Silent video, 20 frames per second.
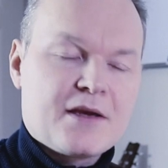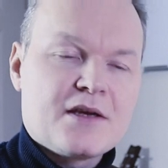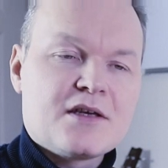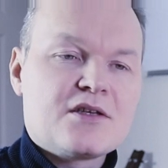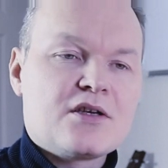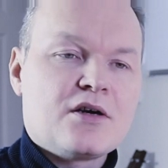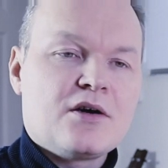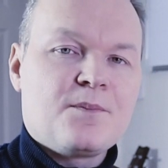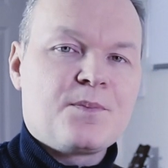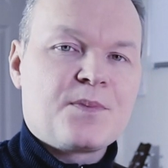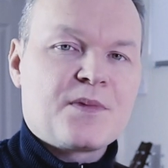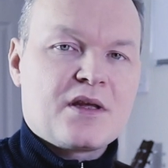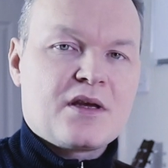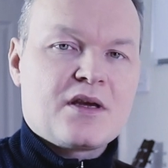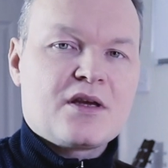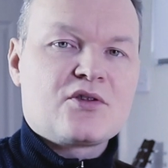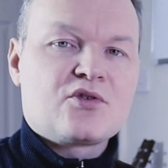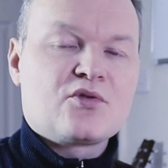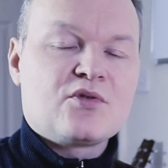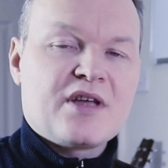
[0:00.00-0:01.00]
So
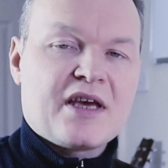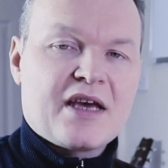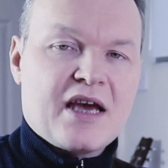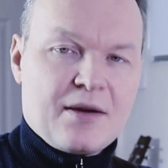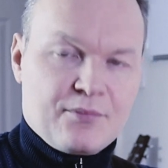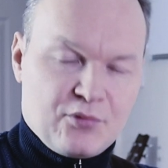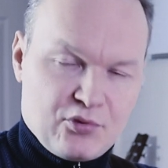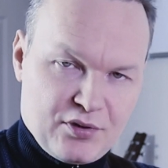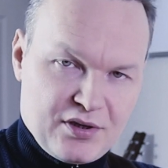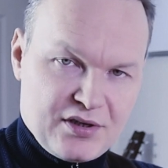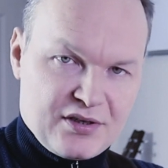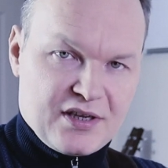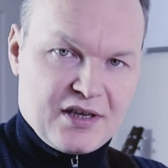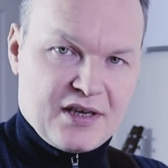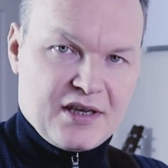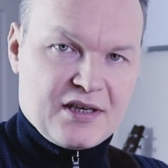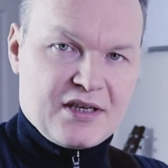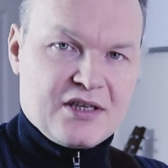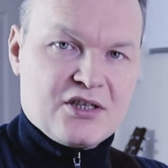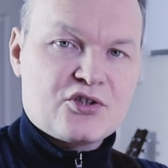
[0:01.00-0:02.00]
today I'm doing
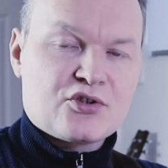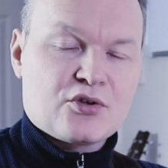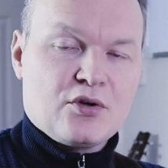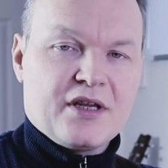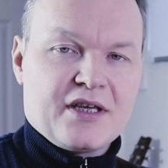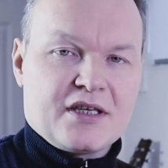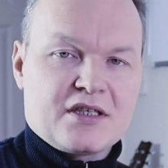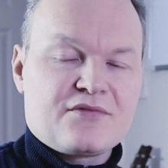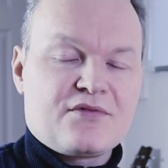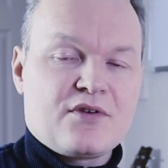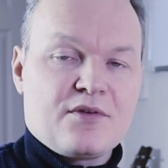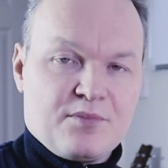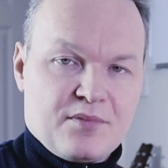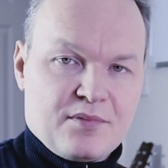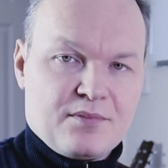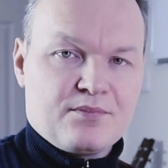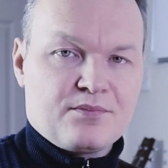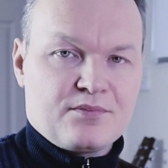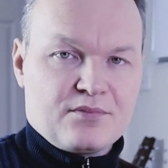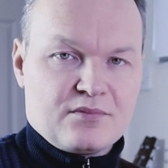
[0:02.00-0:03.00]
the intro licks
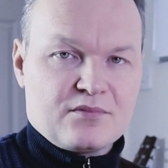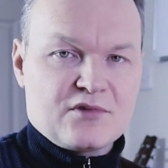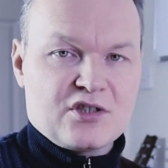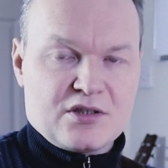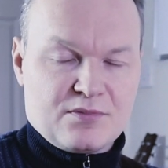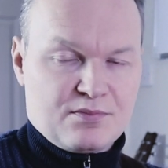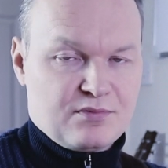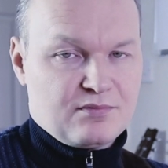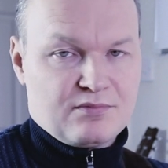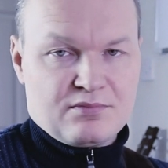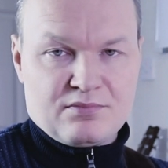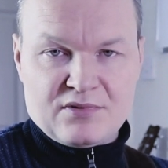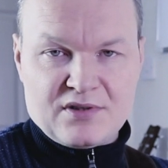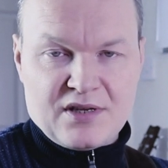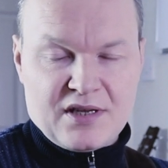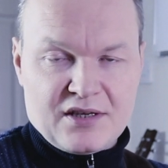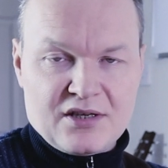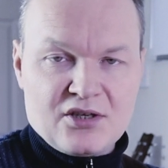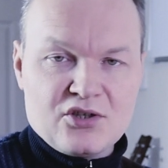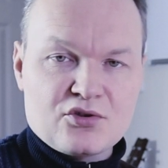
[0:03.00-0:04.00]
from just
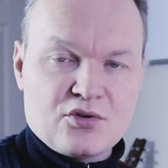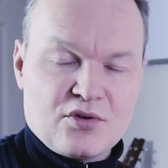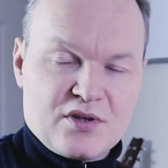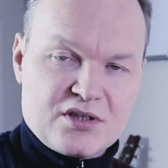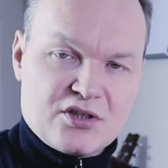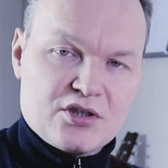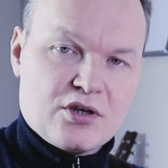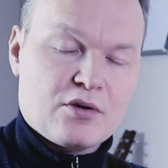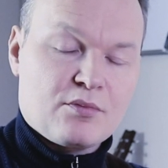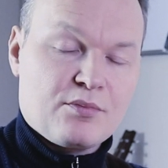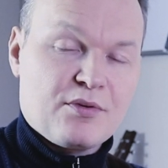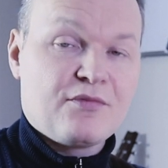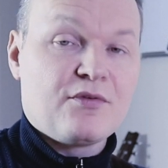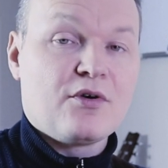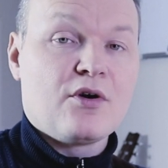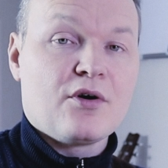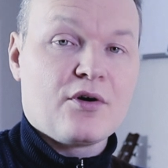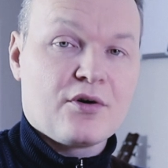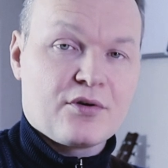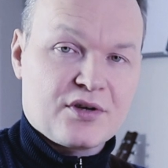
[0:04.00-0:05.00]
the intro of the song
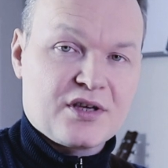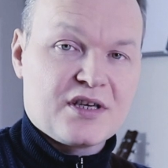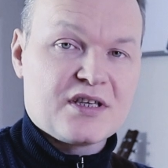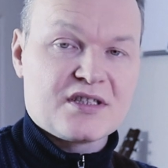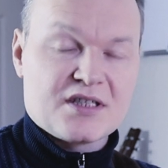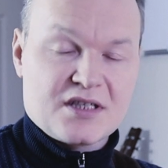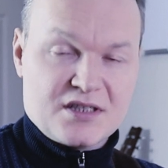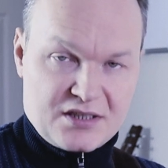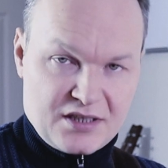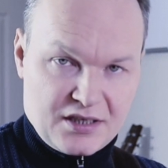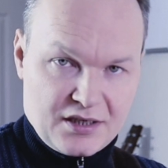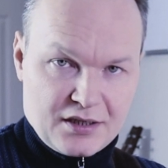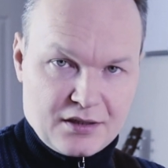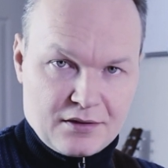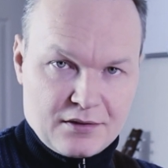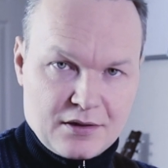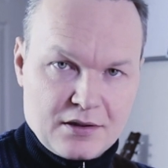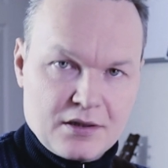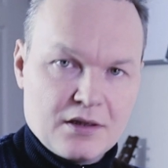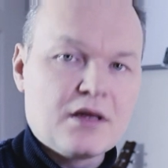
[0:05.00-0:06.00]
before he starts singing.
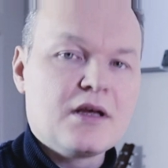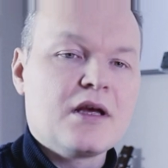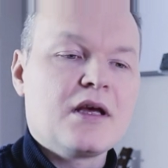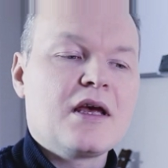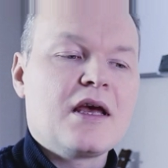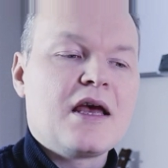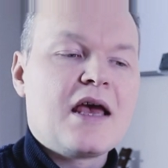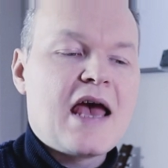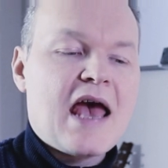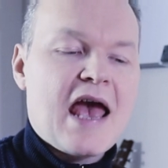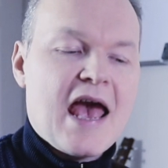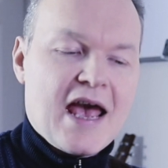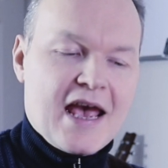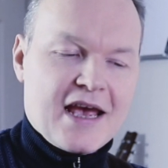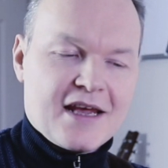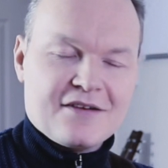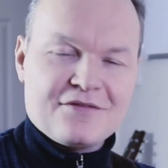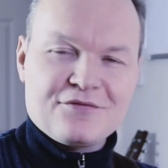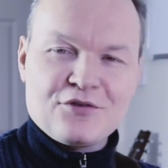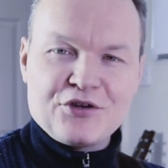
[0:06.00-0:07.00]

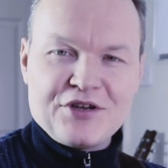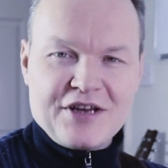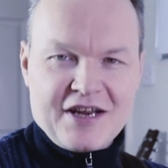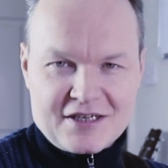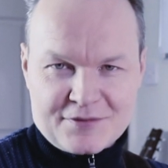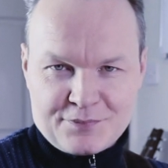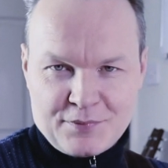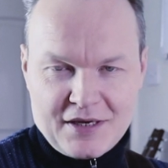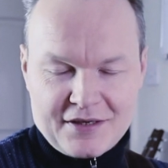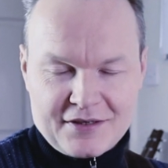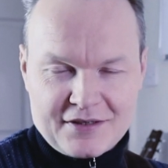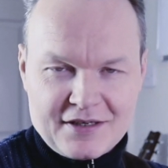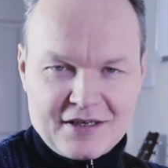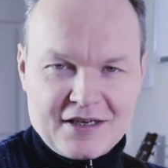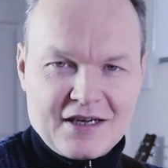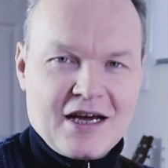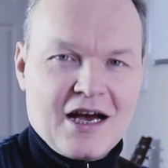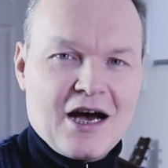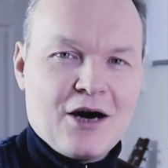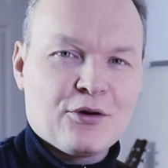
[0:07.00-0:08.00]
And for the next part,
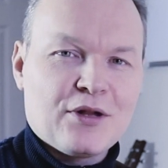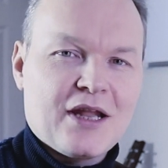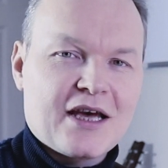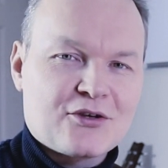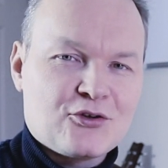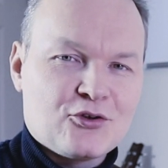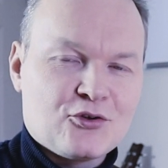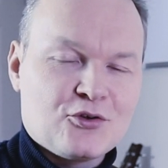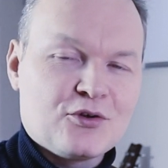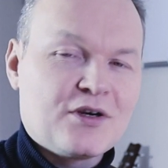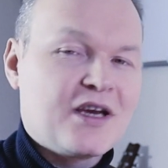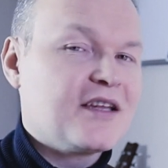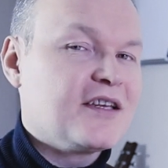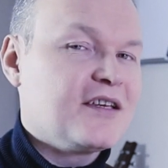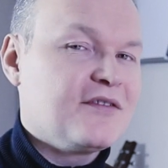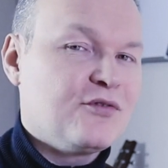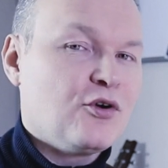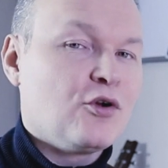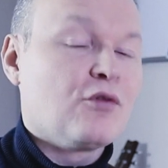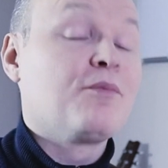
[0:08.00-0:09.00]
I would like you to get
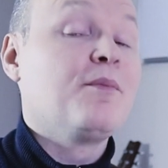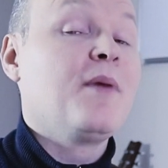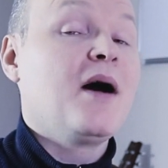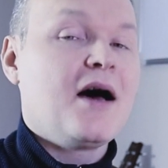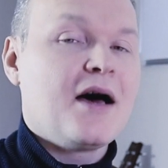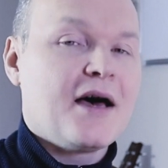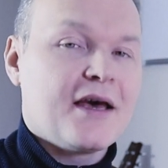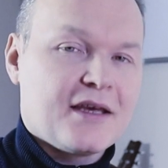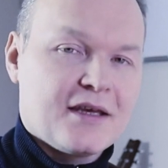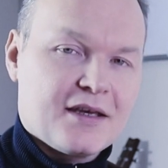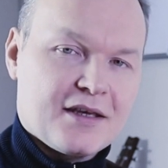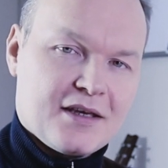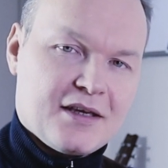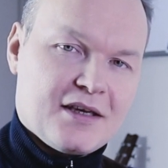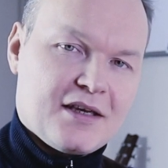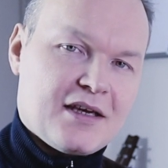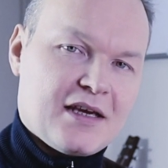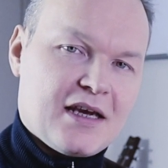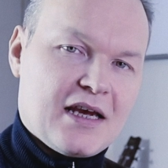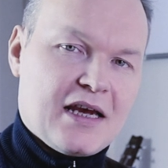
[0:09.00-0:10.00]
involved by
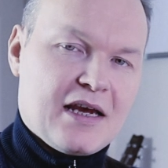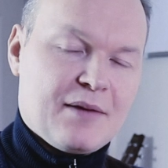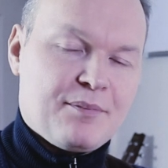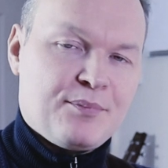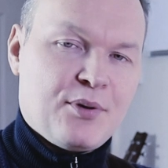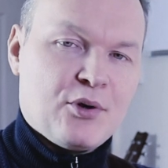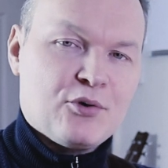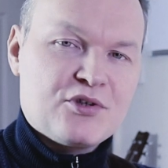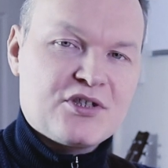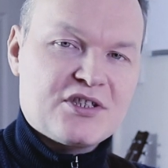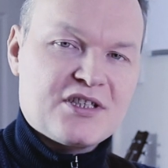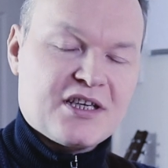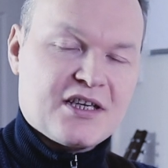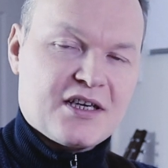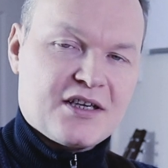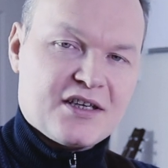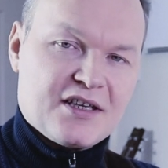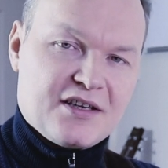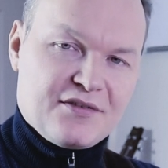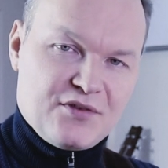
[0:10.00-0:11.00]
posting
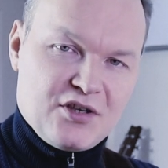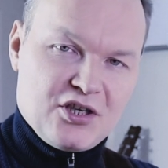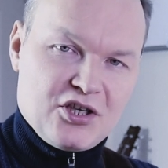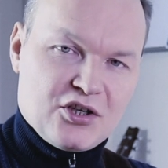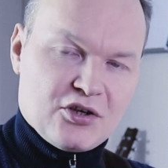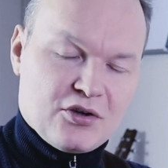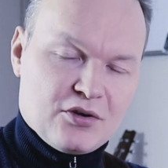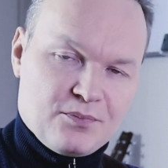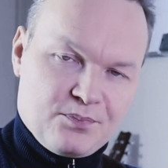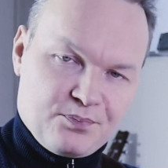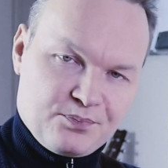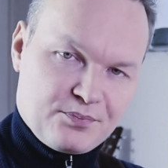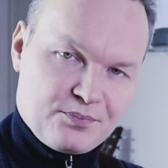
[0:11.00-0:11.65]
under the video